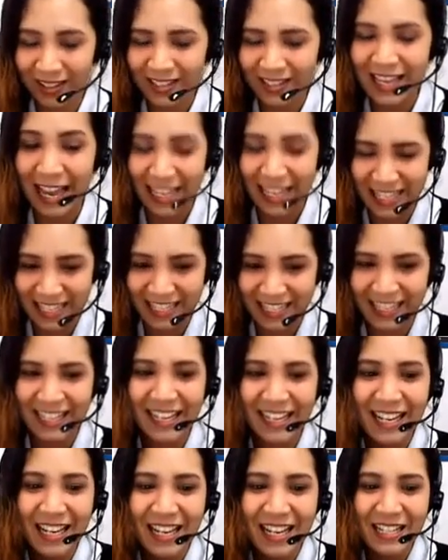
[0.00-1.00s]
Yes.
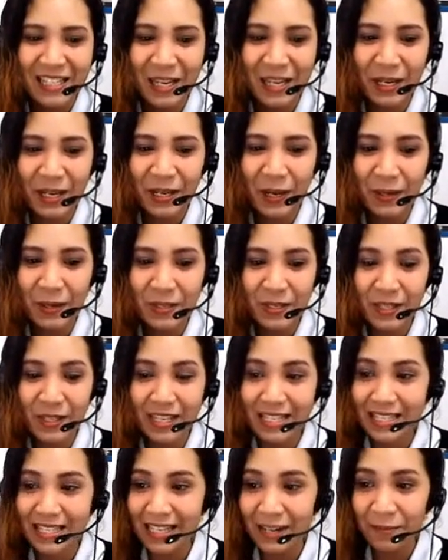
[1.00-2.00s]
Do you go to the
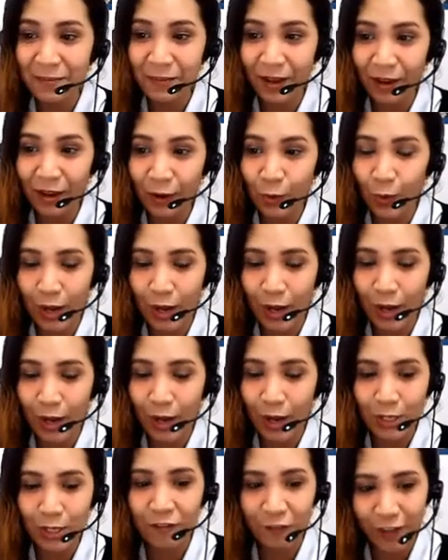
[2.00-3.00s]
cinema quite
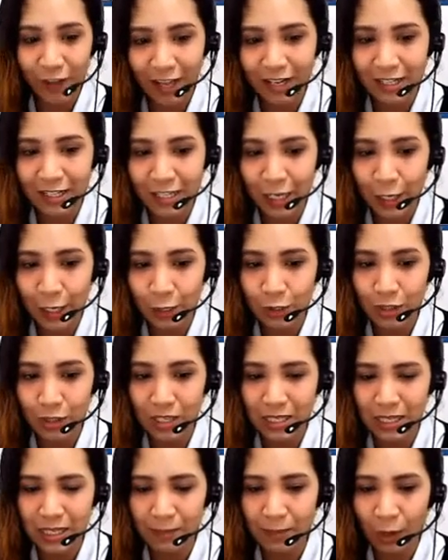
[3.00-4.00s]
often? Do you go
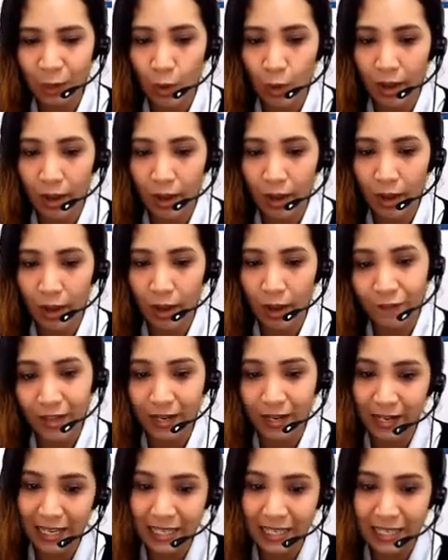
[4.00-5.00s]
to the cinema quite
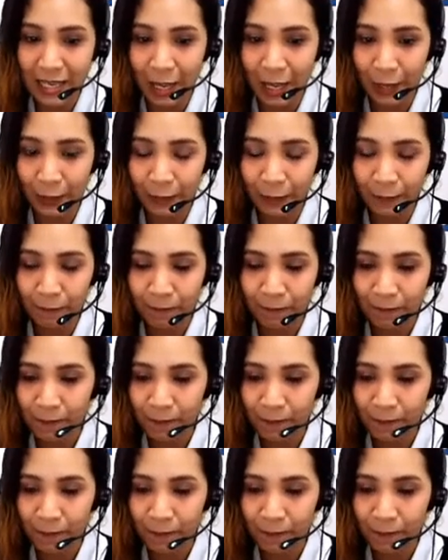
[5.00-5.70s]
often? Yes, no.